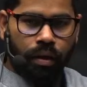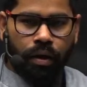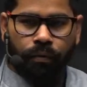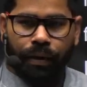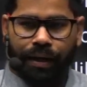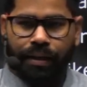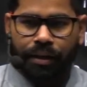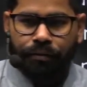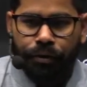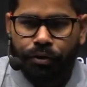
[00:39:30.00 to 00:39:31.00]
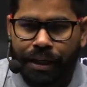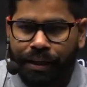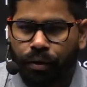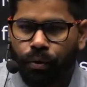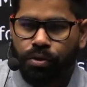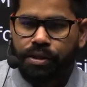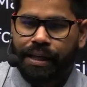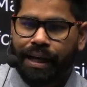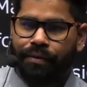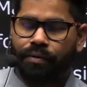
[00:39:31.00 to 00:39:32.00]
we are confused in
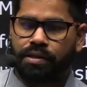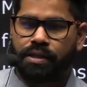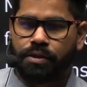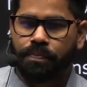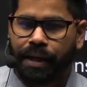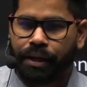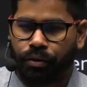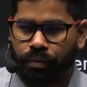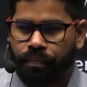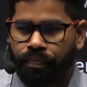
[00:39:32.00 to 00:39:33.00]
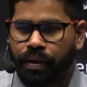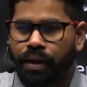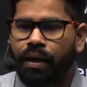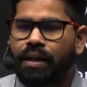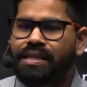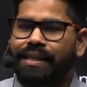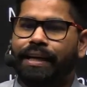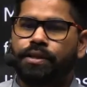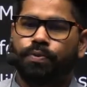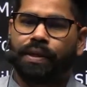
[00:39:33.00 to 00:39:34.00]
OCI versus PIO. See,
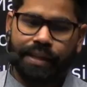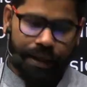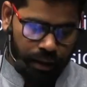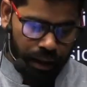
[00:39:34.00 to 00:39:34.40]
there is one thing.